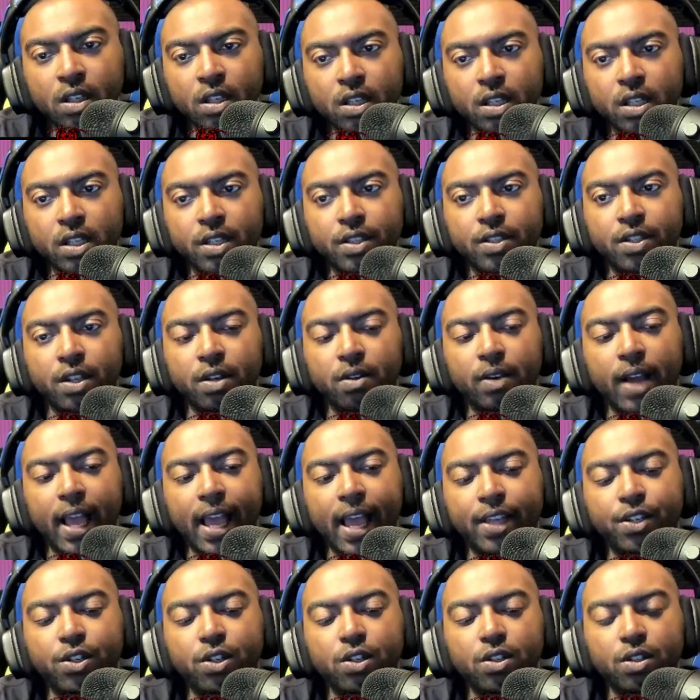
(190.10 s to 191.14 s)
So,
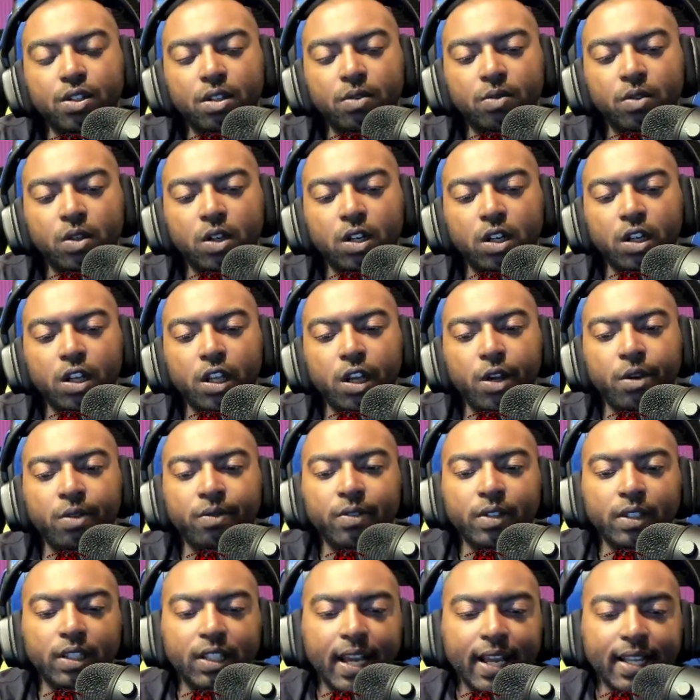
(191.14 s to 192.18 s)
as usual, we're going to go over
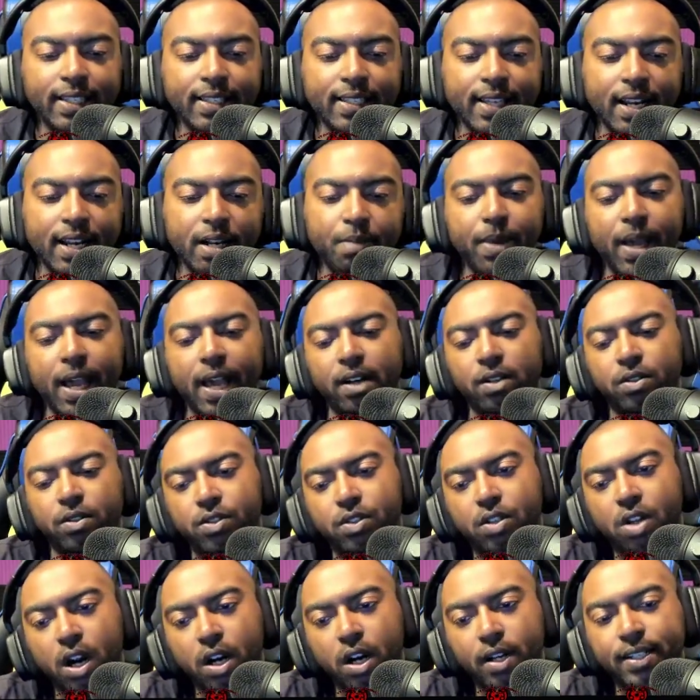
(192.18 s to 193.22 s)
light side battles,
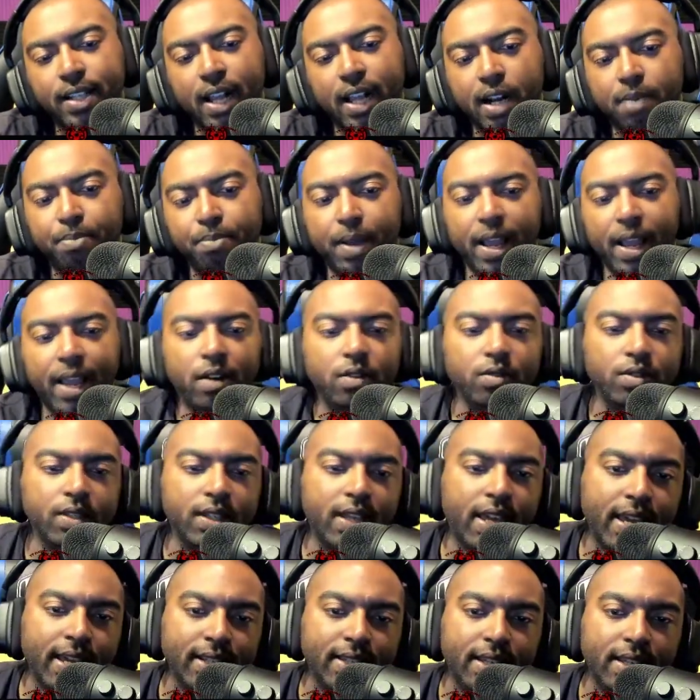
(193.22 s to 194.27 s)
dark side battles,
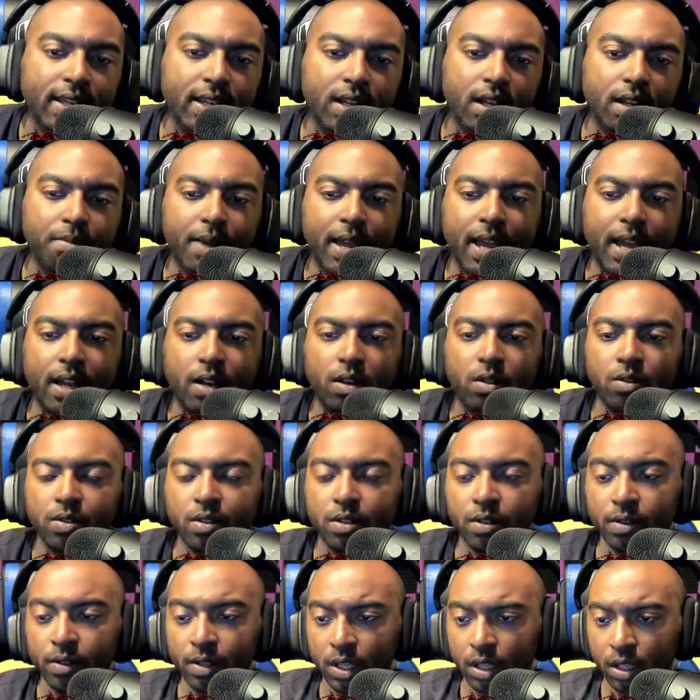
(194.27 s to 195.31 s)
cantina battles,
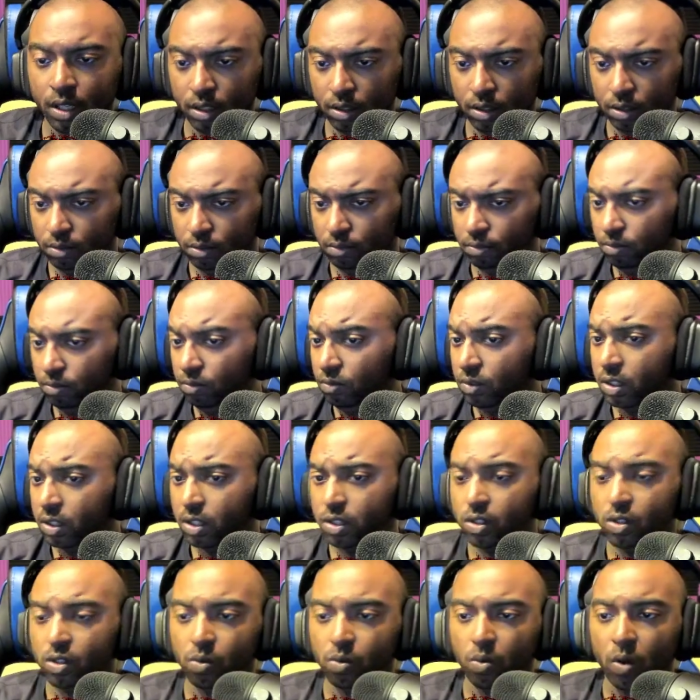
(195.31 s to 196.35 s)

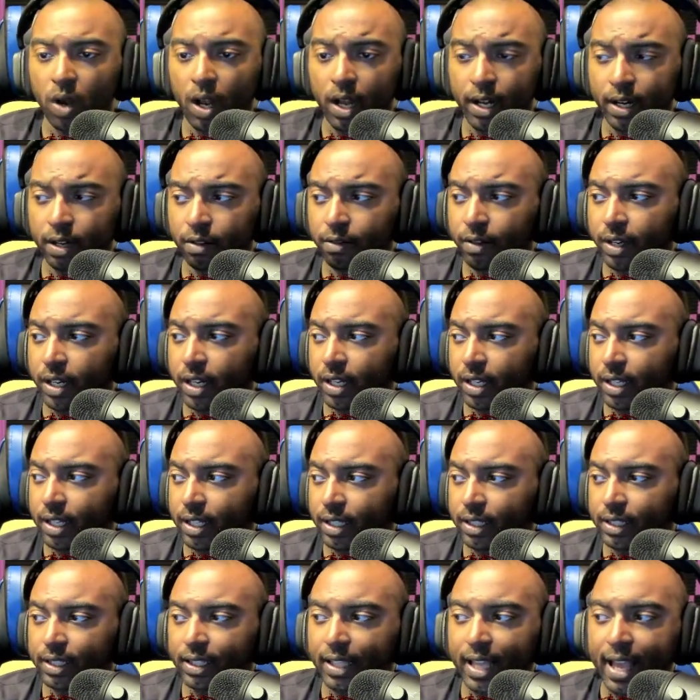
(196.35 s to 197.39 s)
squad arena,
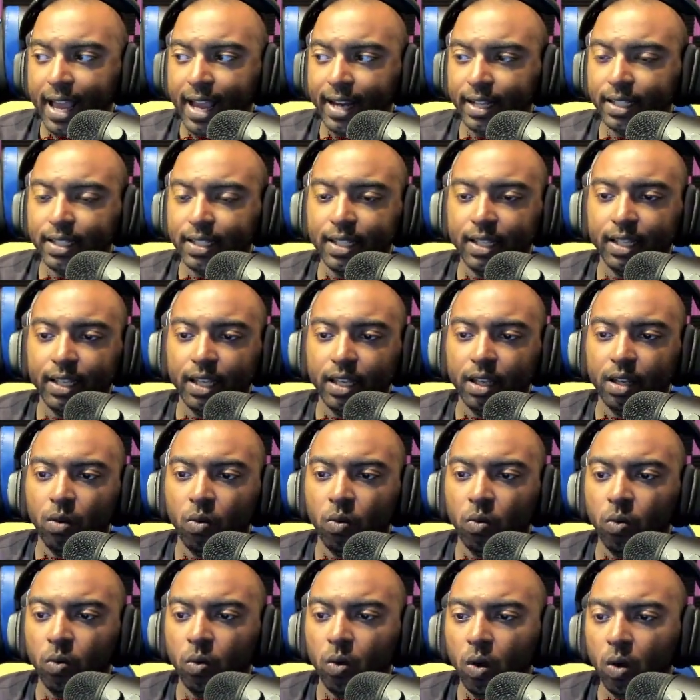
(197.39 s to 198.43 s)
galactic
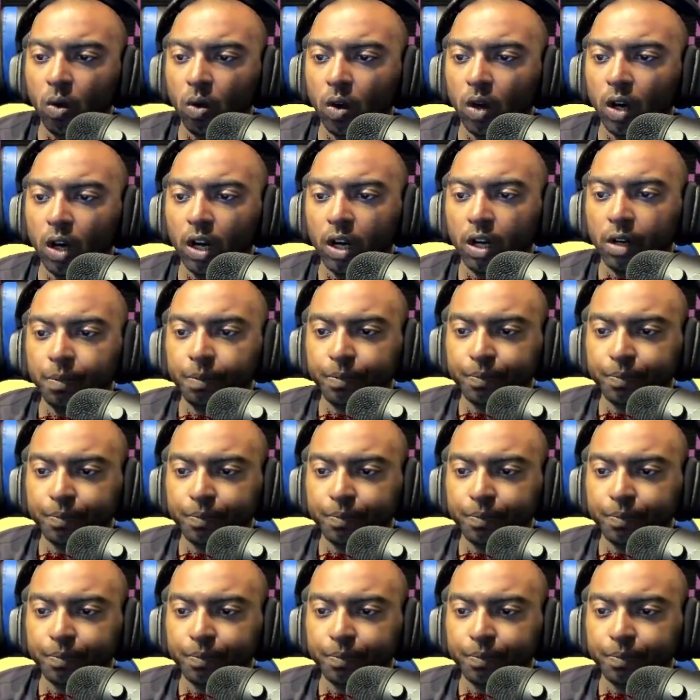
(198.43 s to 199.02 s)
war,